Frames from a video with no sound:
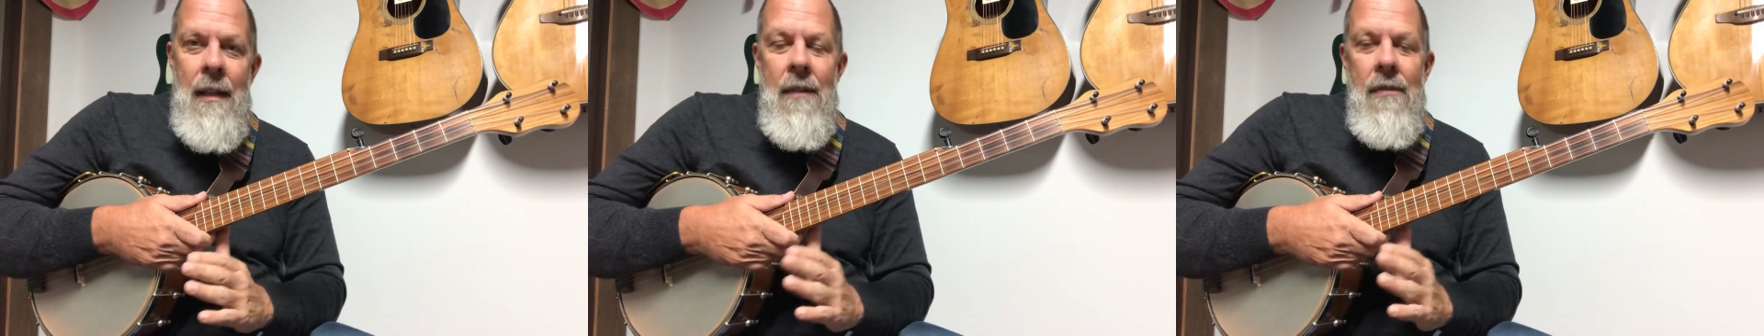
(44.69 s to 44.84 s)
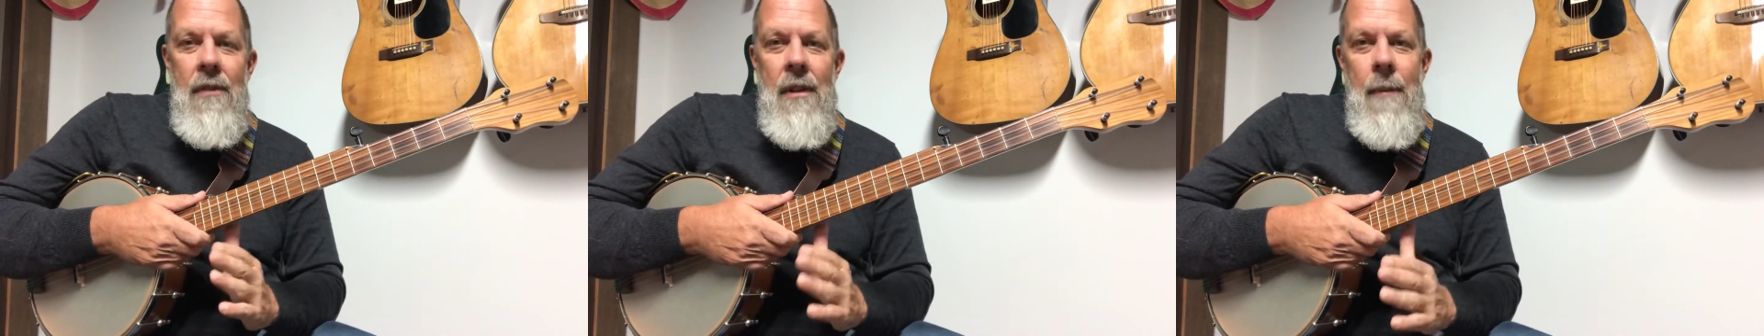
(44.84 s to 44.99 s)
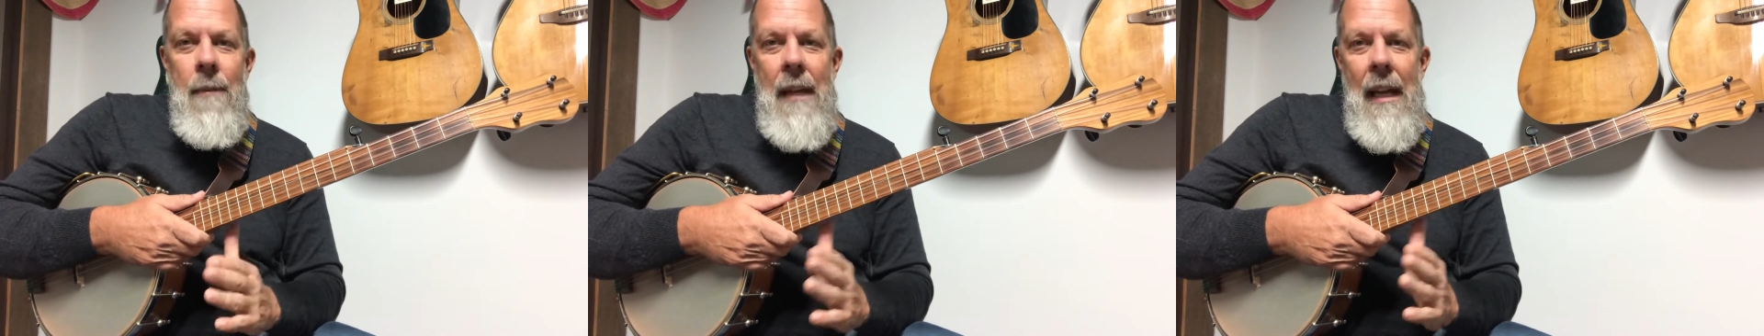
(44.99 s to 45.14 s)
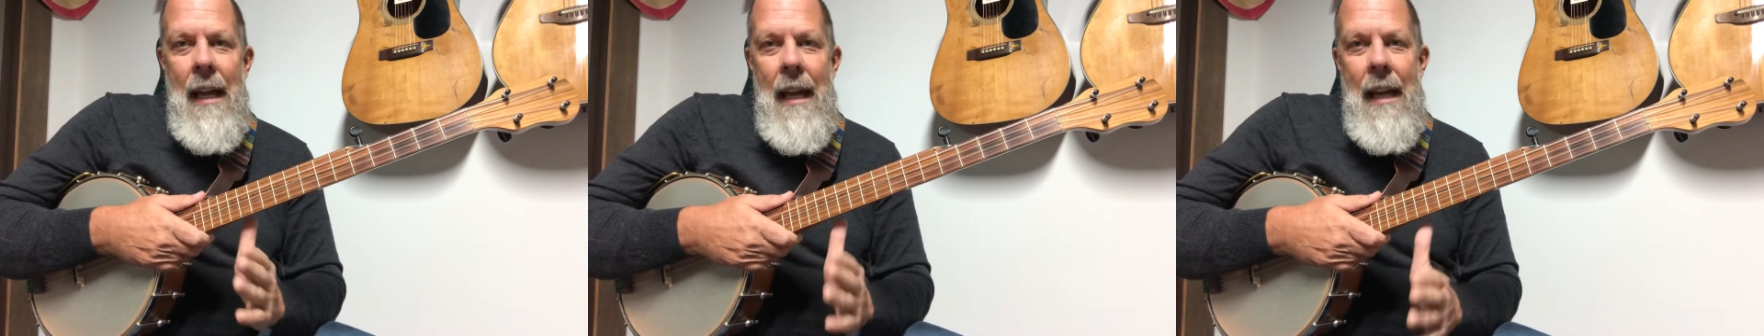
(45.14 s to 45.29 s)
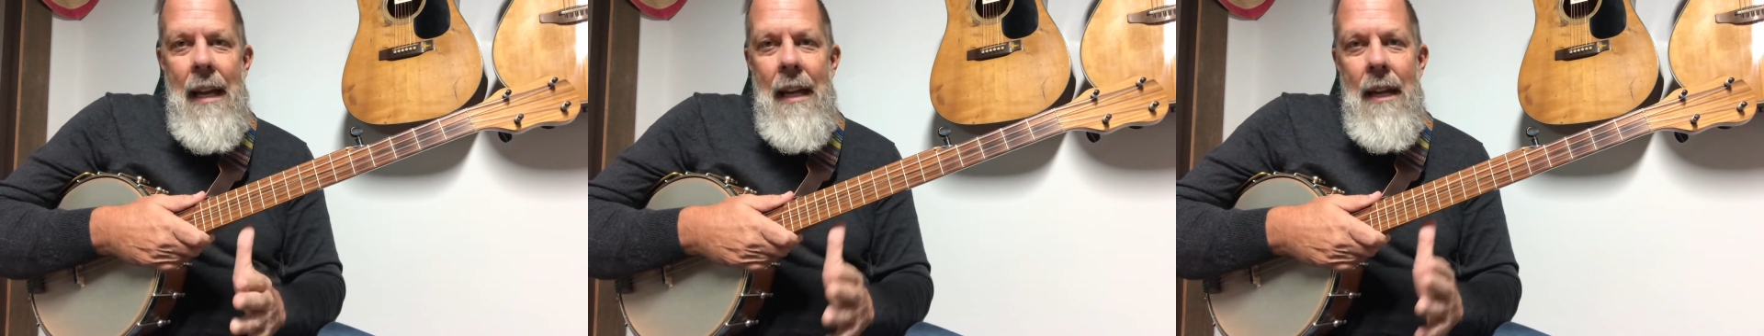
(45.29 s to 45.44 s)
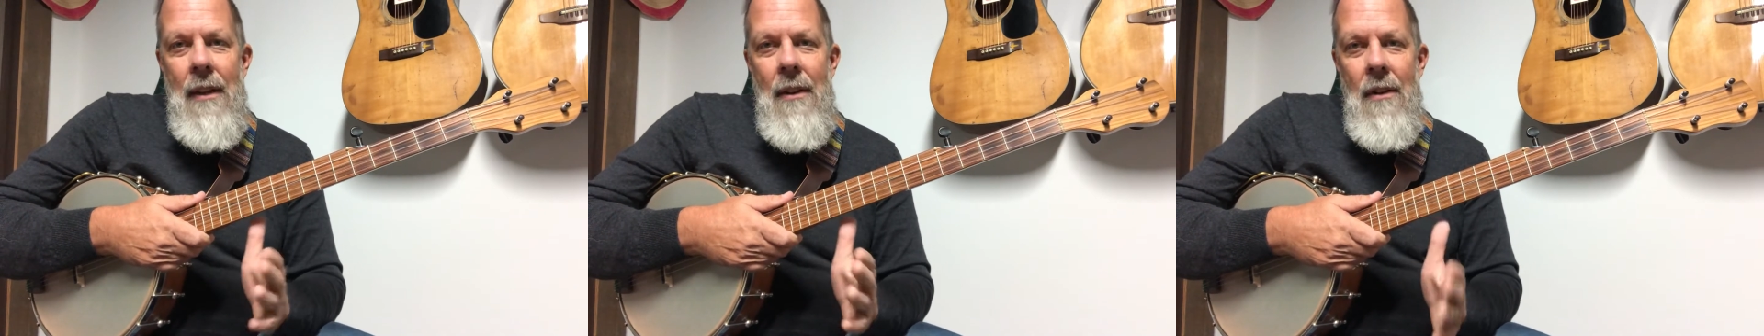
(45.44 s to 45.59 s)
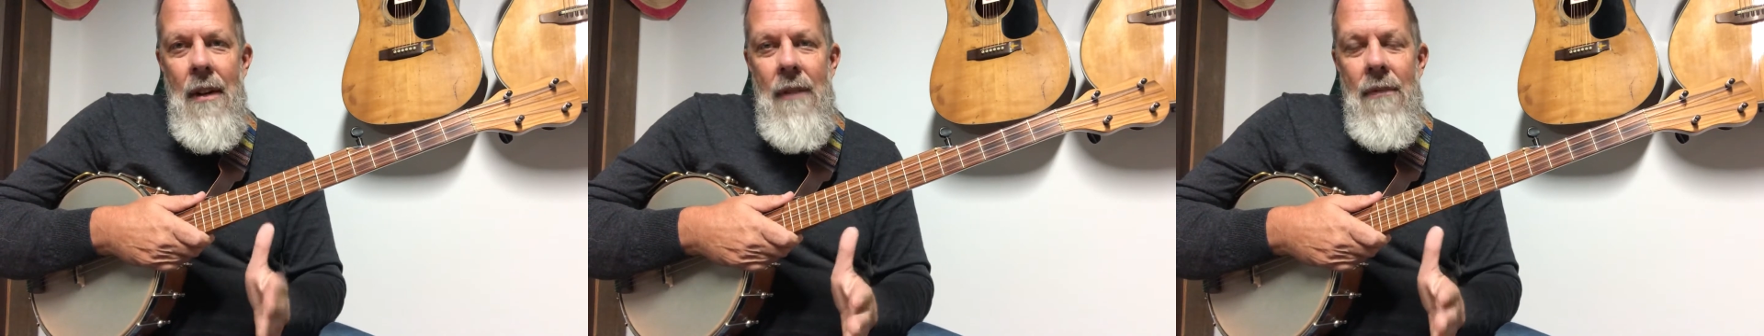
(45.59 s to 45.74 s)
from the Andy
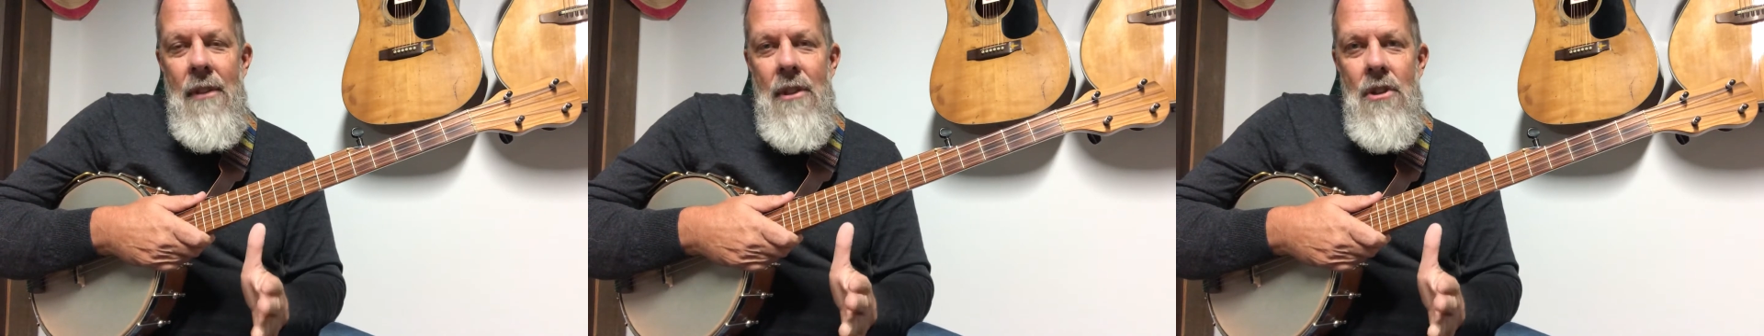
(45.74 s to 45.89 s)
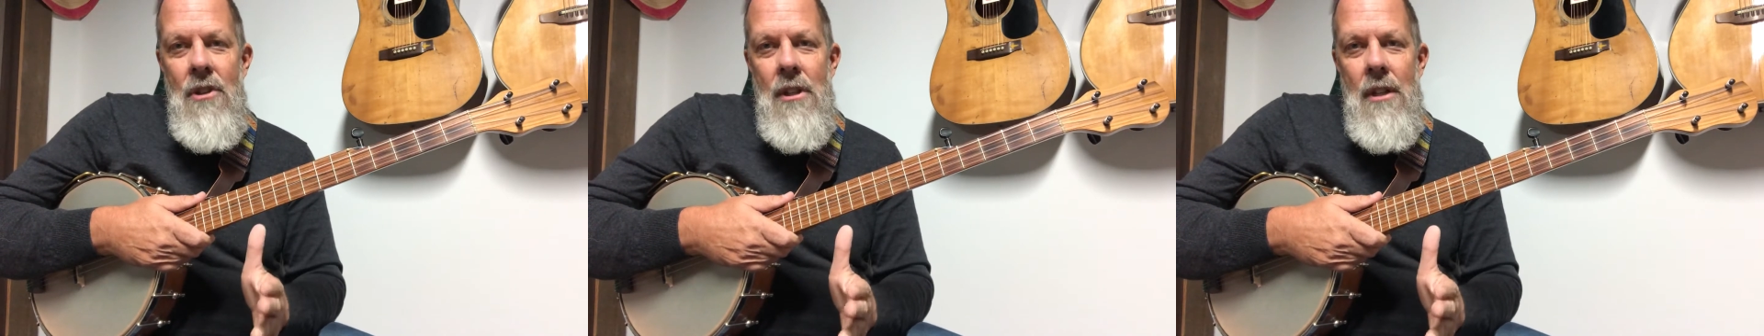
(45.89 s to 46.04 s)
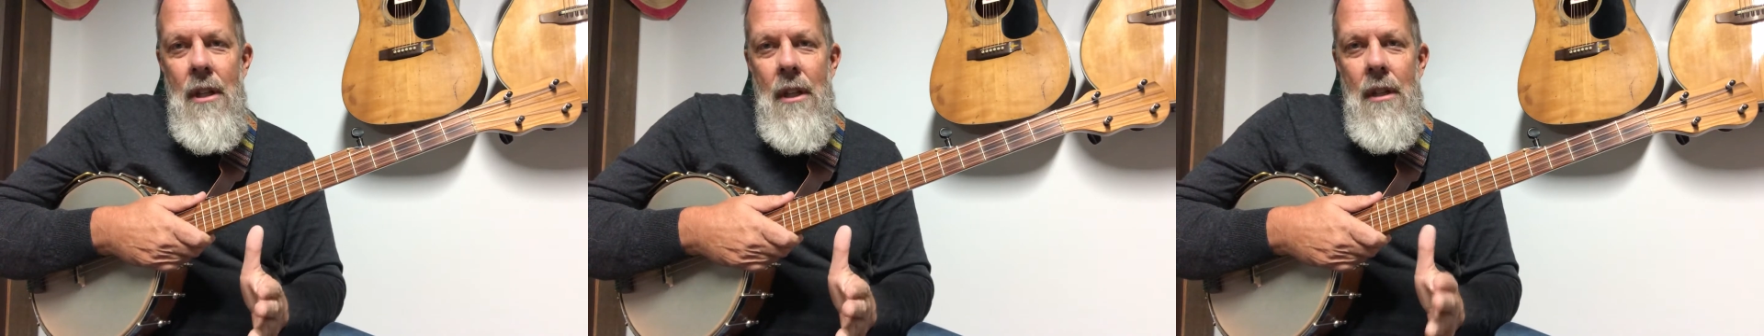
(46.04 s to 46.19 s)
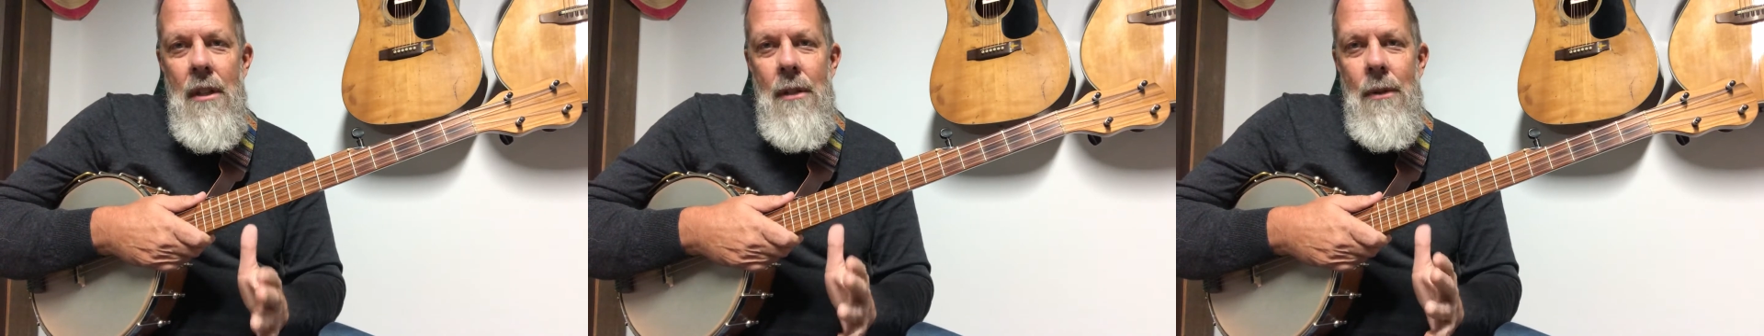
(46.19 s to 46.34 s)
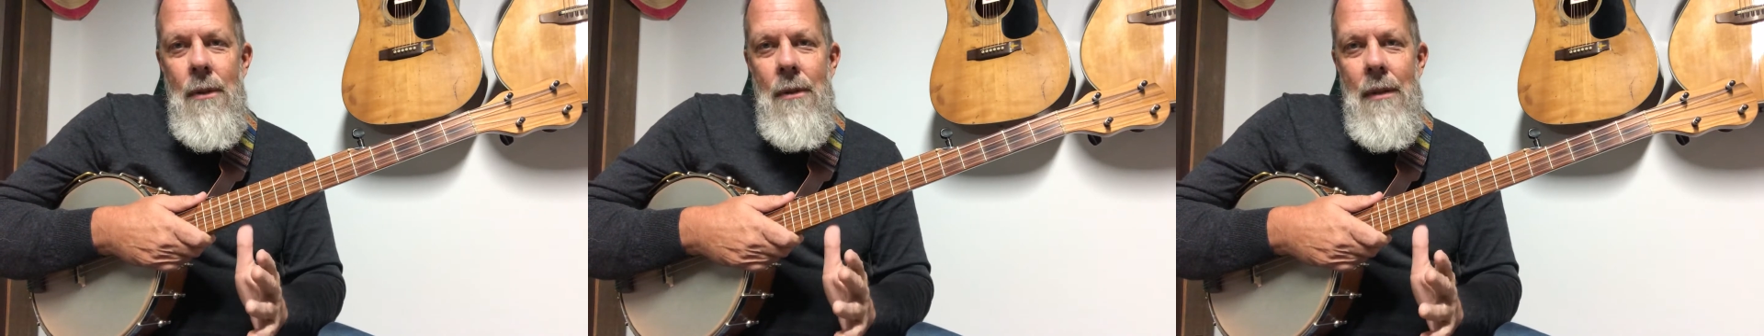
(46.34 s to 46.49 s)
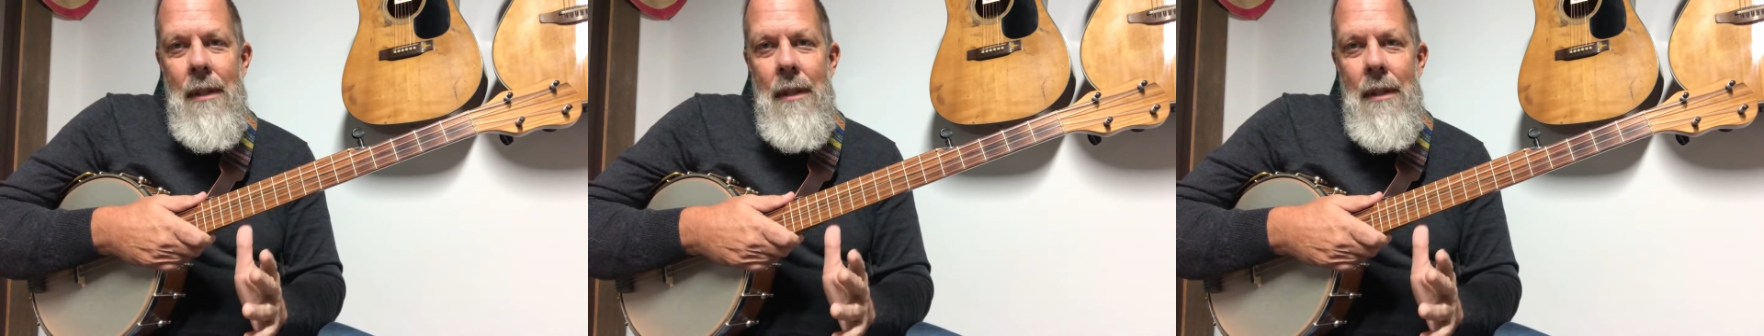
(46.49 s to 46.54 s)
Griffith Show,